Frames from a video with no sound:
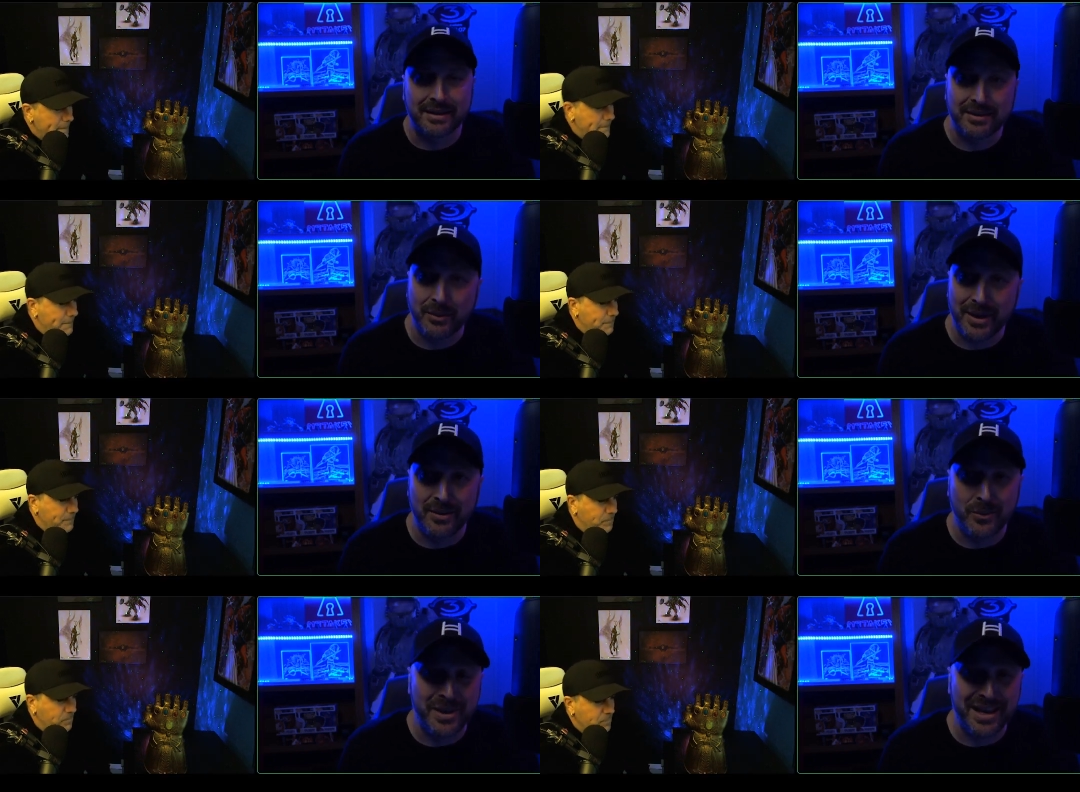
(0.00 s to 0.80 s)

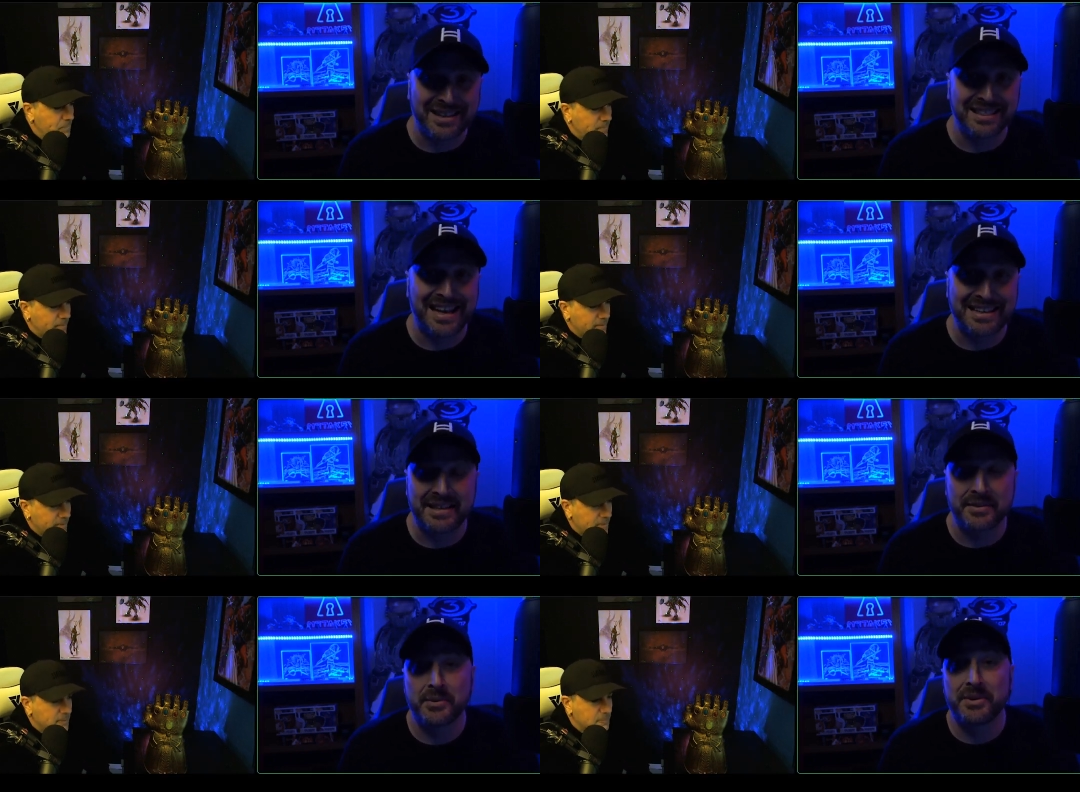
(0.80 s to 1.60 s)
Speaker 1: Well, we got a lot to
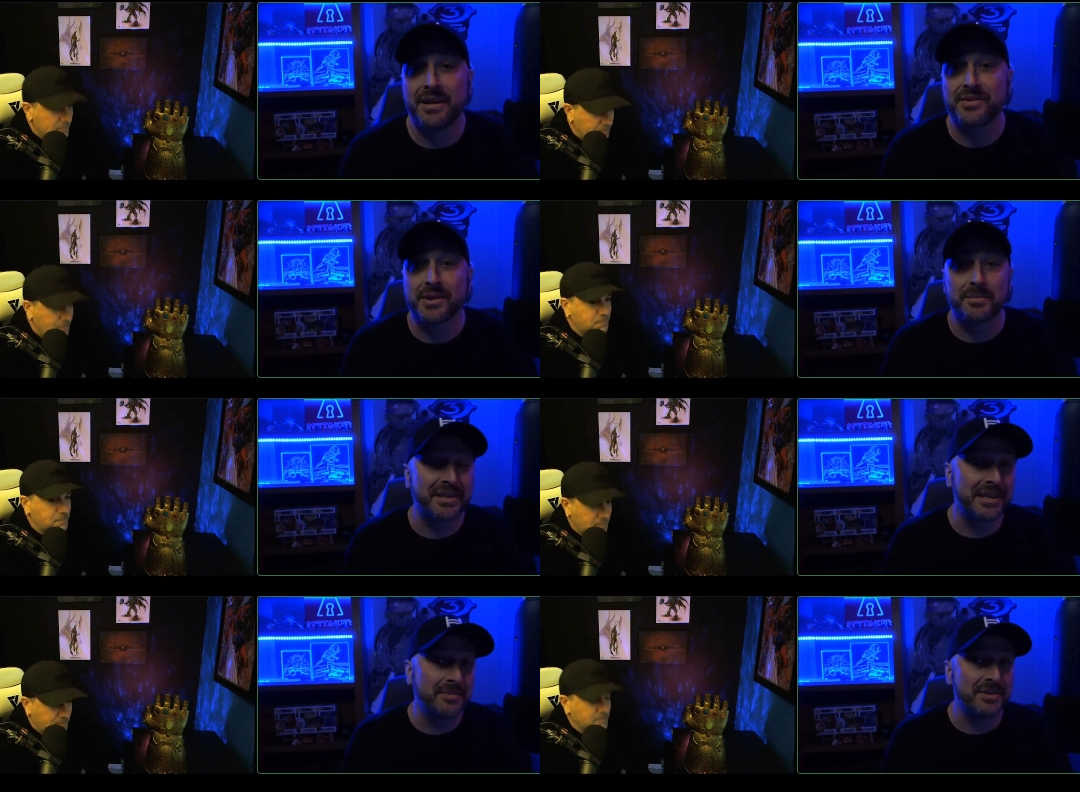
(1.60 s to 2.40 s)
get through today, so I'm going
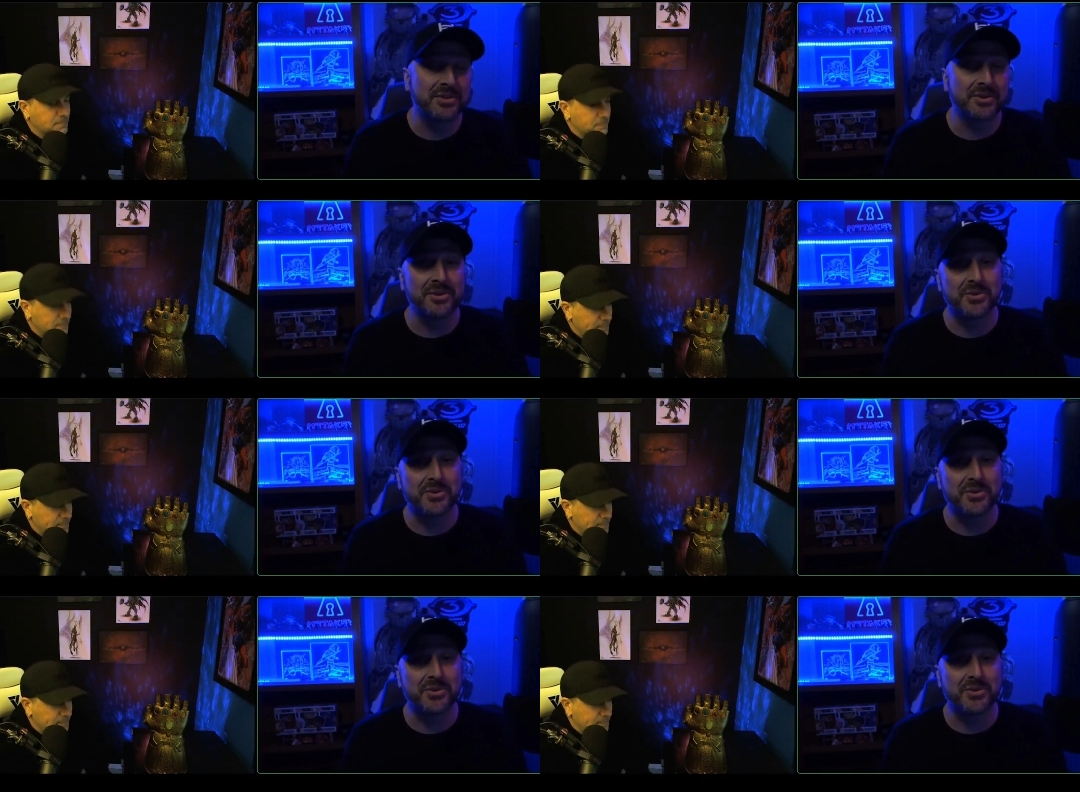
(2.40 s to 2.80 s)
to keep this short and